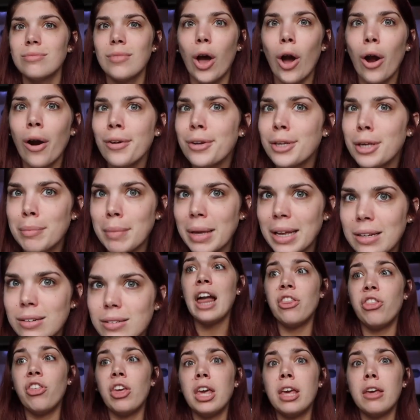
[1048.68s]
argument.
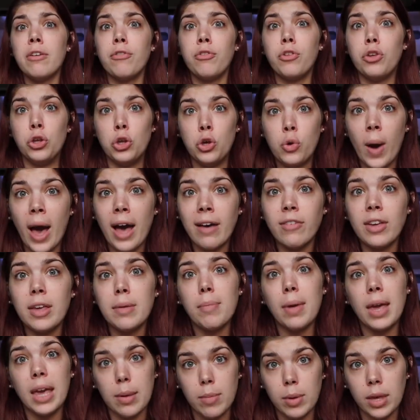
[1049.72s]
I think if you have a
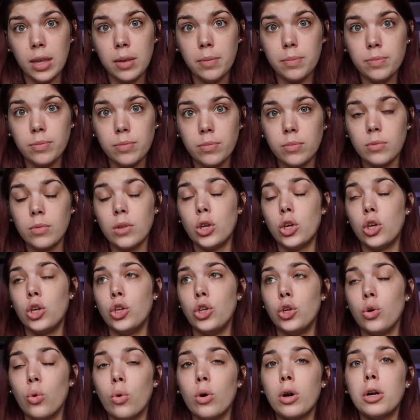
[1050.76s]
baby,
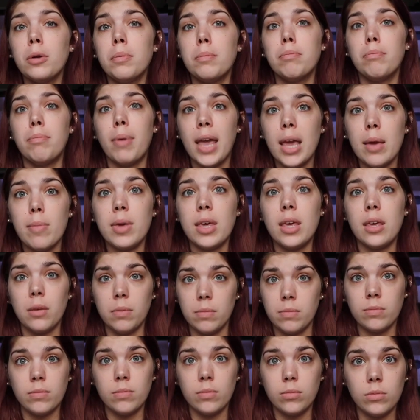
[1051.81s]
your baby
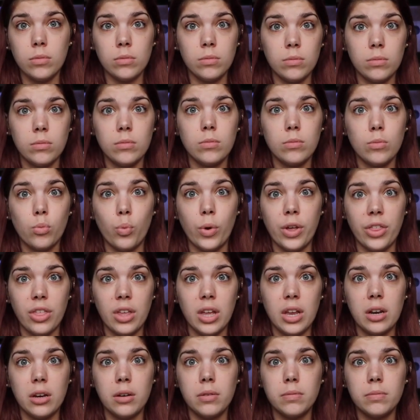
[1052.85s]

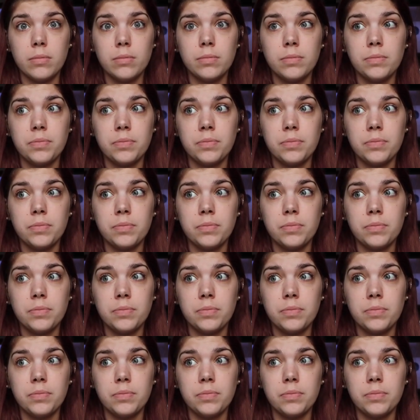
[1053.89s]
within,